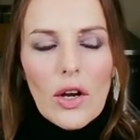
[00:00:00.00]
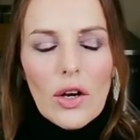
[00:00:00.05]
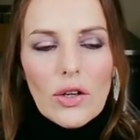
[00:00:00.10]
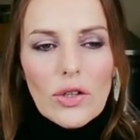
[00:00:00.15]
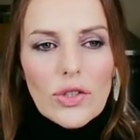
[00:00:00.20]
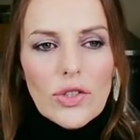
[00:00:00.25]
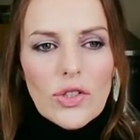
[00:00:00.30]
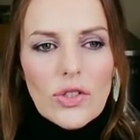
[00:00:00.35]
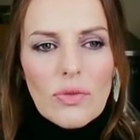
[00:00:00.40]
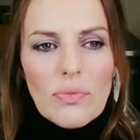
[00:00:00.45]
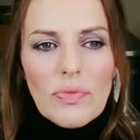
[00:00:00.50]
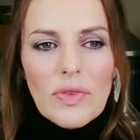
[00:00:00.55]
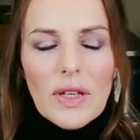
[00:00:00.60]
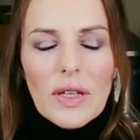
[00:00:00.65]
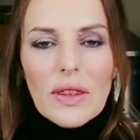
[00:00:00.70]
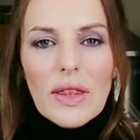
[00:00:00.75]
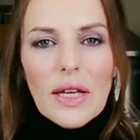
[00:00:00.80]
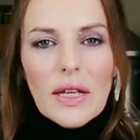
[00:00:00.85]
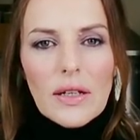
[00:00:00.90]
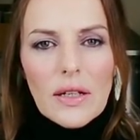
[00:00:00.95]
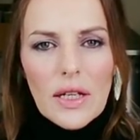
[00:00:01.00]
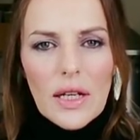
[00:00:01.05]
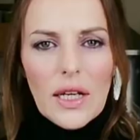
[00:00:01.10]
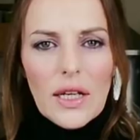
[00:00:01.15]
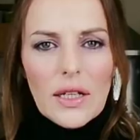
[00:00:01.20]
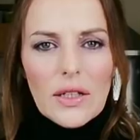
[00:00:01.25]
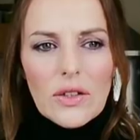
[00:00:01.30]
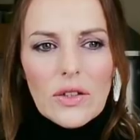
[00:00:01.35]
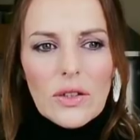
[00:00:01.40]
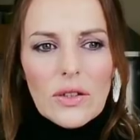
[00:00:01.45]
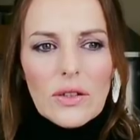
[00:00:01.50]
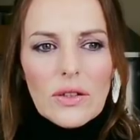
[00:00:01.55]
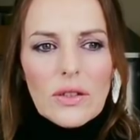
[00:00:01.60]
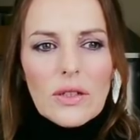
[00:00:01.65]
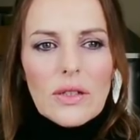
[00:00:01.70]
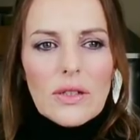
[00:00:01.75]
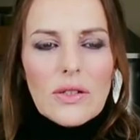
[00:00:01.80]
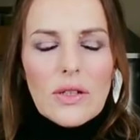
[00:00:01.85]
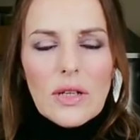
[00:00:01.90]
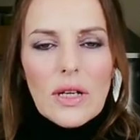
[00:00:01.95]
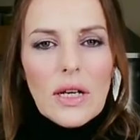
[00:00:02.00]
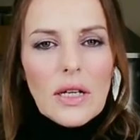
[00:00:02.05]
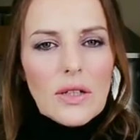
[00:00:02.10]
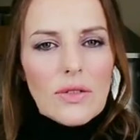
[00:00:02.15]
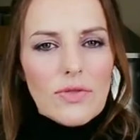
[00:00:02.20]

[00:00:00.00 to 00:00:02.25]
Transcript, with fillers: or something that is a kind